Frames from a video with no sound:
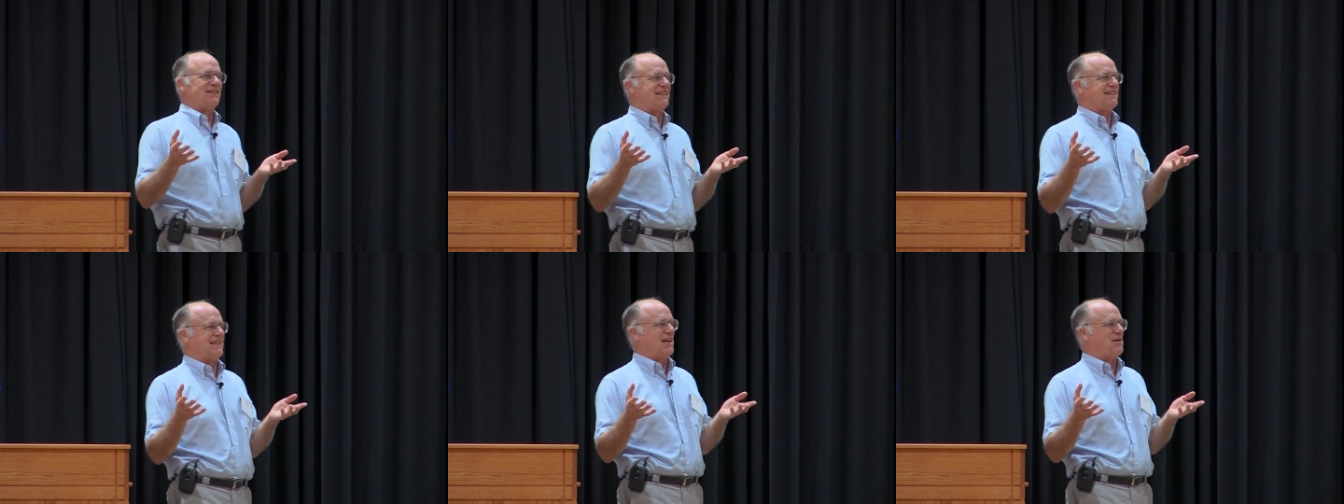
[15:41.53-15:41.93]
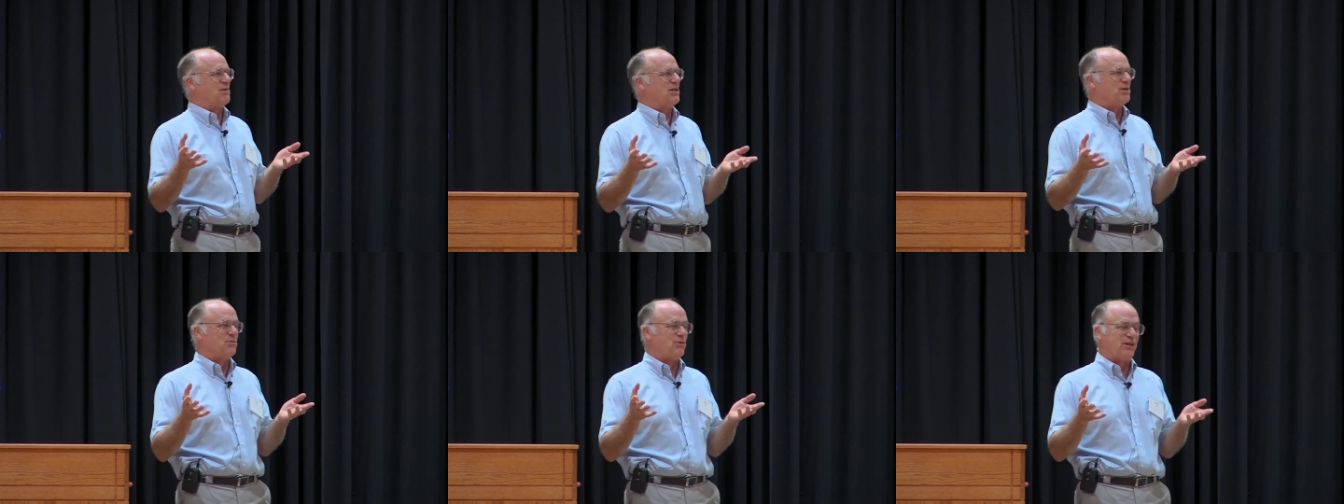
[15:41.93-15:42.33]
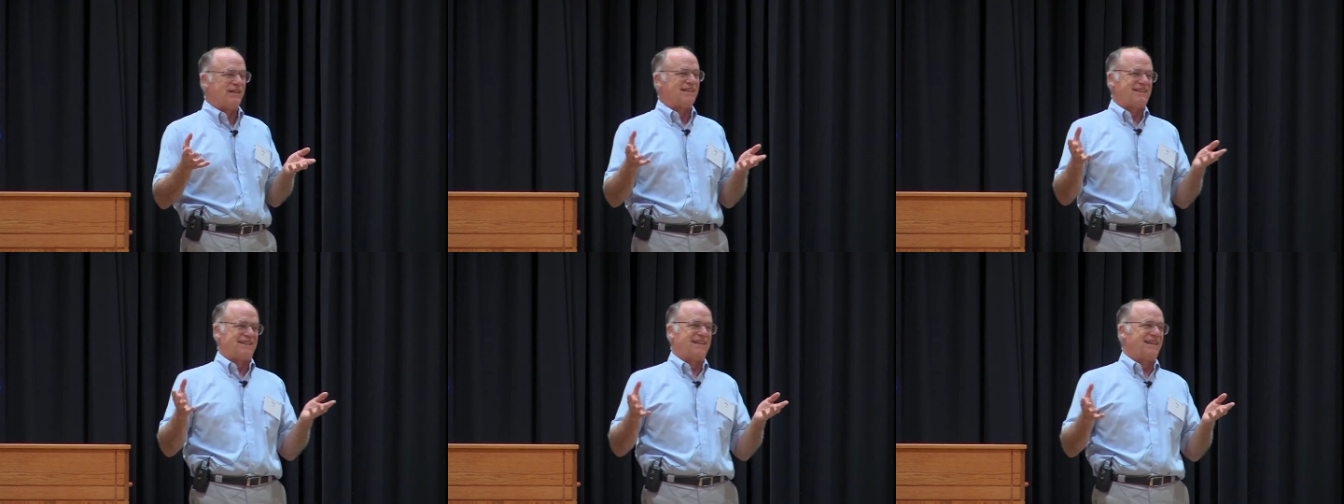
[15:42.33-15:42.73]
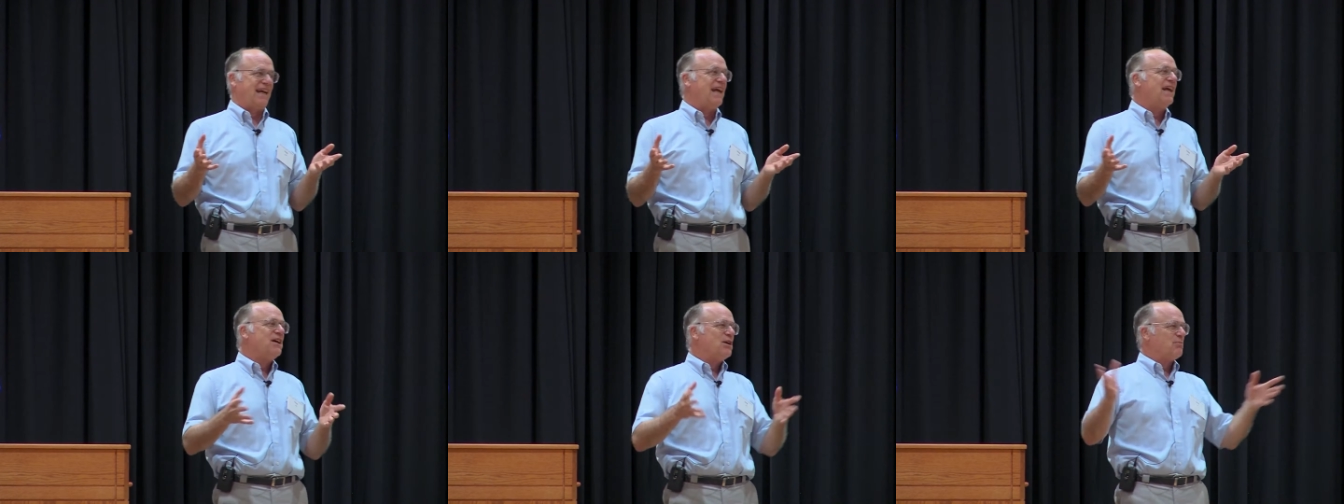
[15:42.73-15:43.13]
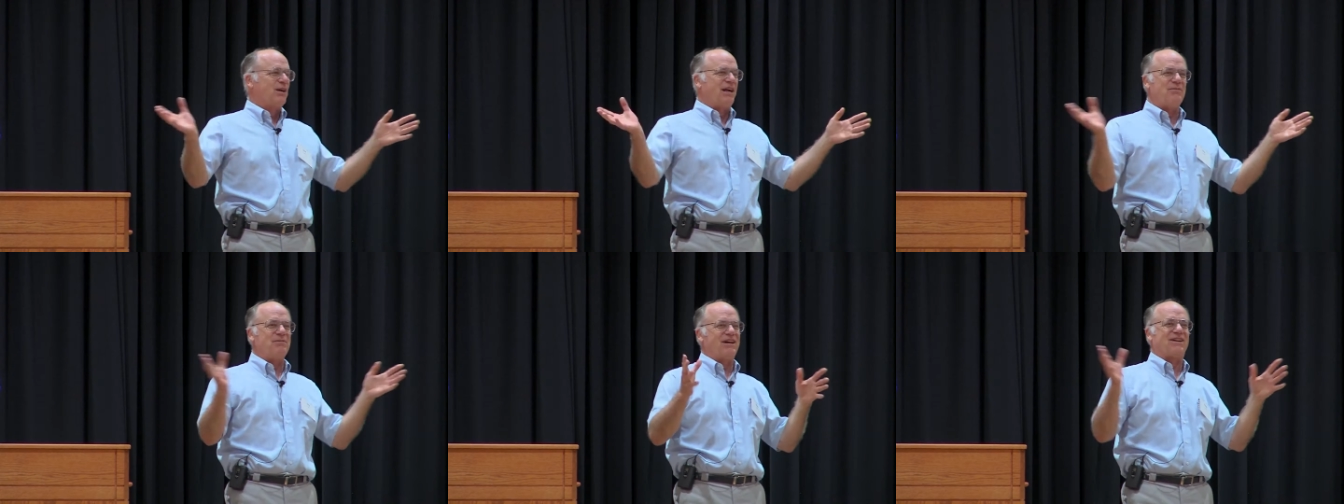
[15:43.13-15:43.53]
the same in Des Moines as today. But
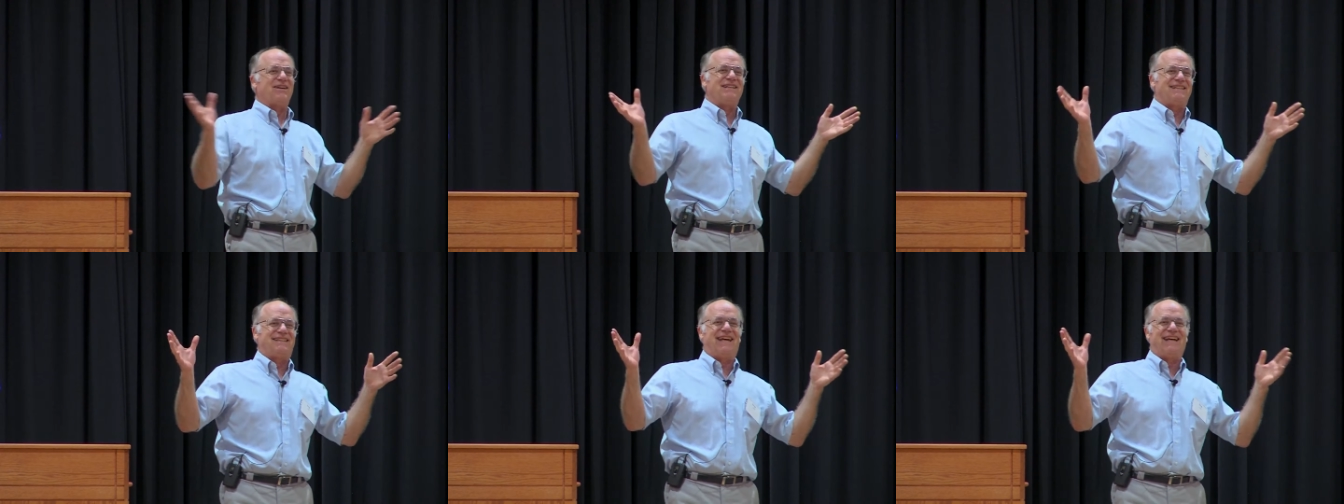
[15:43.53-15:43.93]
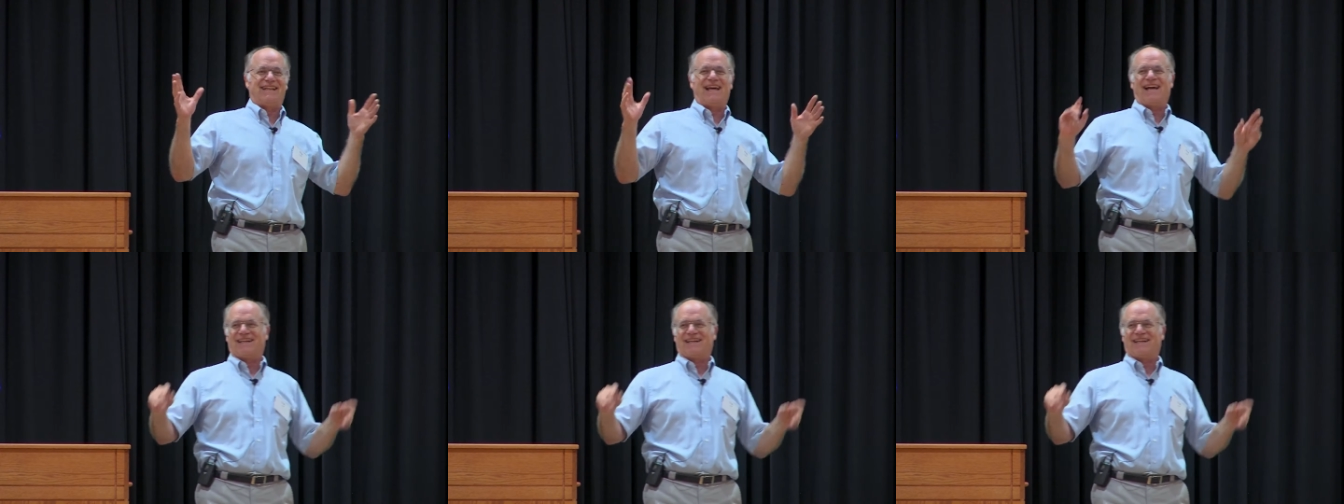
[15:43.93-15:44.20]
I'm not going to say that